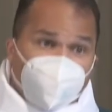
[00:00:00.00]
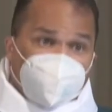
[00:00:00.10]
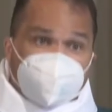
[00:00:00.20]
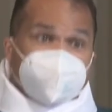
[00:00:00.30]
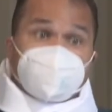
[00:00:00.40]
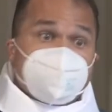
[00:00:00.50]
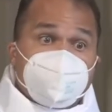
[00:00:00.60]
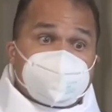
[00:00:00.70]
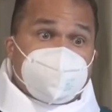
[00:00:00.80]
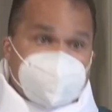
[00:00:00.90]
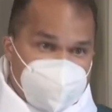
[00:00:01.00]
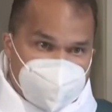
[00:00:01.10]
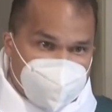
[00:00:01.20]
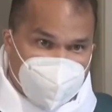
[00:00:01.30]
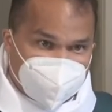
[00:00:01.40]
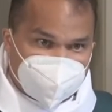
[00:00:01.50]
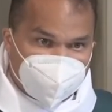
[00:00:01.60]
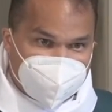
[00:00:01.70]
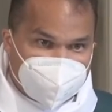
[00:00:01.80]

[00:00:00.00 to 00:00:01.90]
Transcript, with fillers: he knows us, hallelujah